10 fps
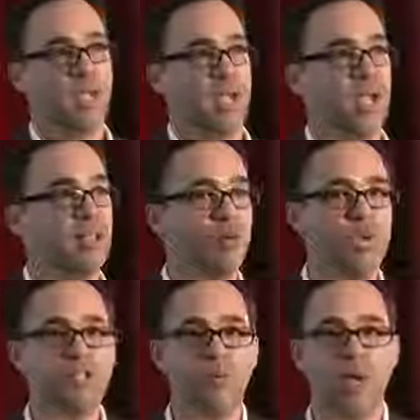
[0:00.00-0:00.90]
Again, the
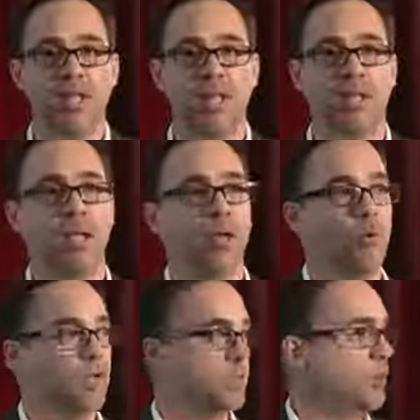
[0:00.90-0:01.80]
reason why that
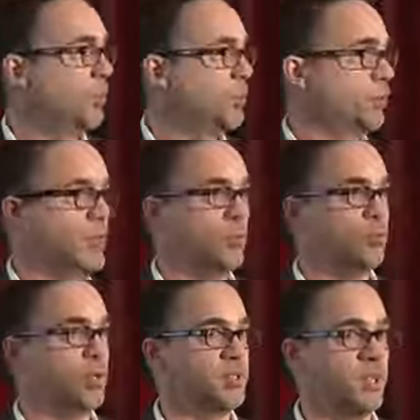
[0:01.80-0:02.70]
question on opportunity
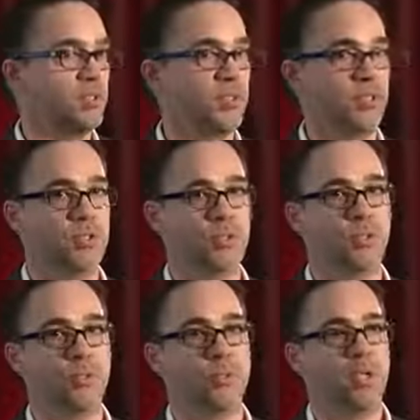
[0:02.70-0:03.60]
cost was interesting to
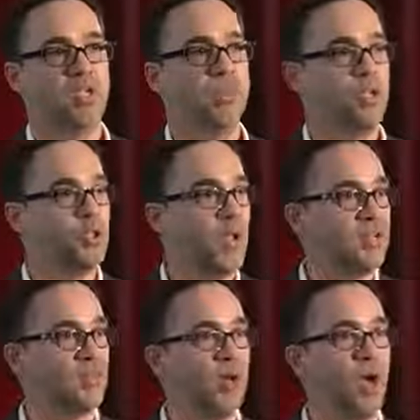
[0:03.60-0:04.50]
you is because you had
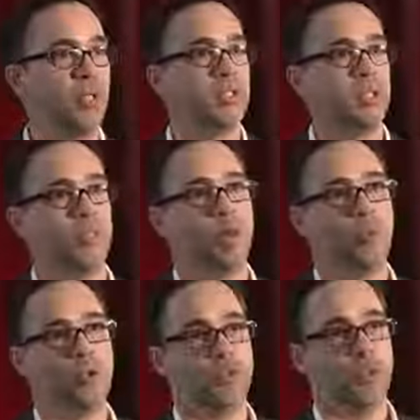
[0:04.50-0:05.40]
some context about
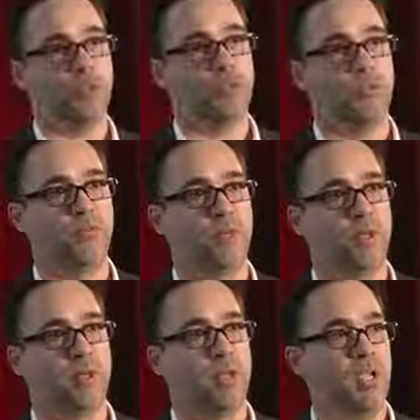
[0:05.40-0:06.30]
opportunity cost
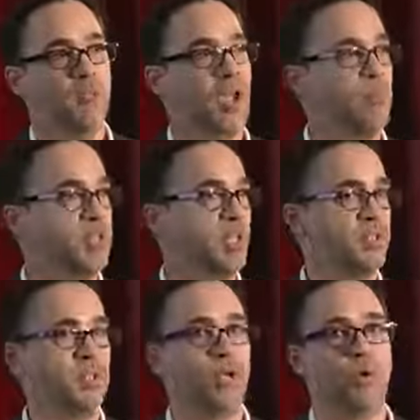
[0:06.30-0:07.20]
before. If I had
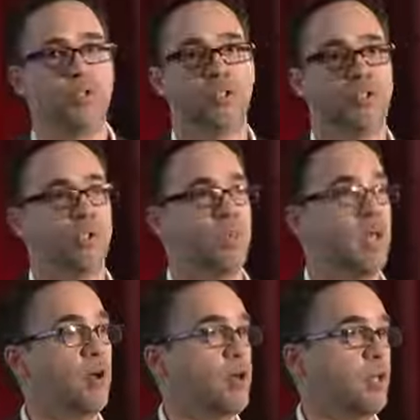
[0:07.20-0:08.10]
presented that question to you
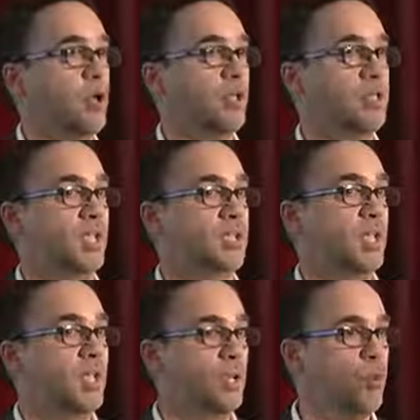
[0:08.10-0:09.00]
without any context,
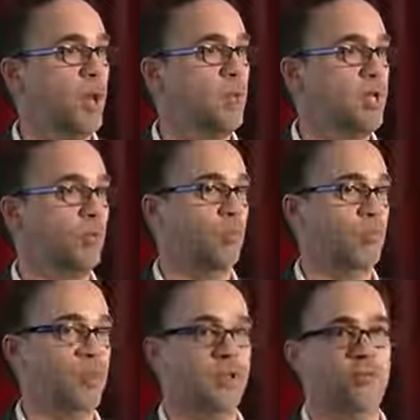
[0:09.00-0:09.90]
it would have been a
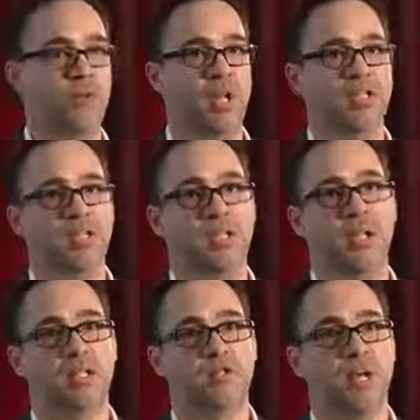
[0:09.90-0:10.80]
completely different
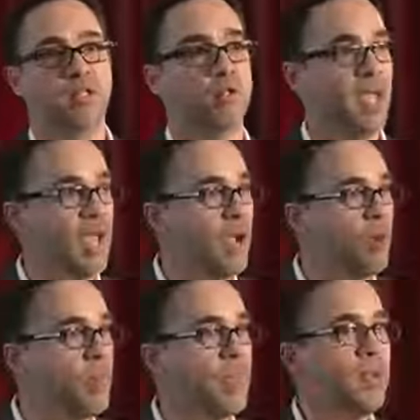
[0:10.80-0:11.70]
exercise, right? So
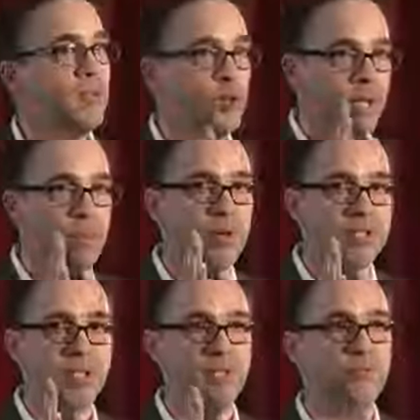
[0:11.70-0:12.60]
now you can
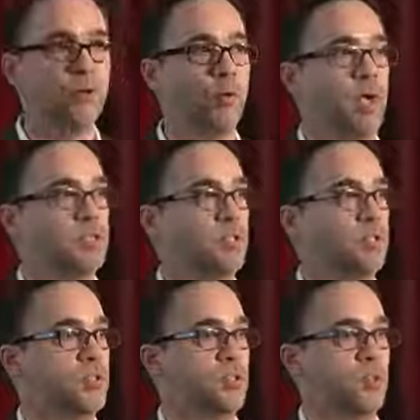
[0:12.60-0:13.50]
present difficult questions
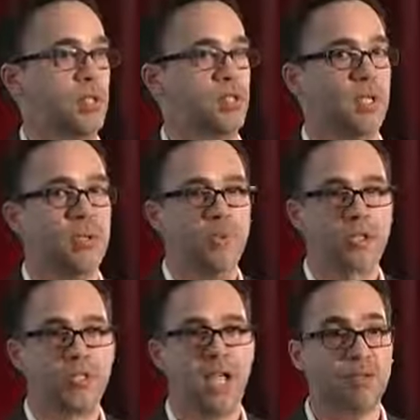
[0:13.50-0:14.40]
to students because
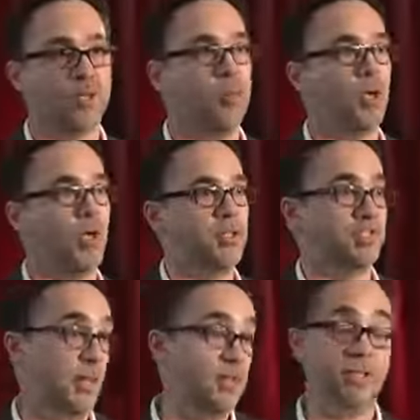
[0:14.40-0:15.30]
they have some
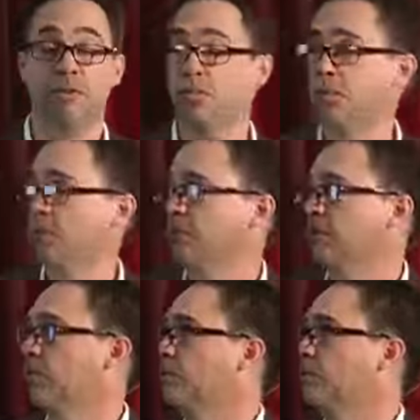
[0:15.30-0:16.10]
context, at least 70% of them do.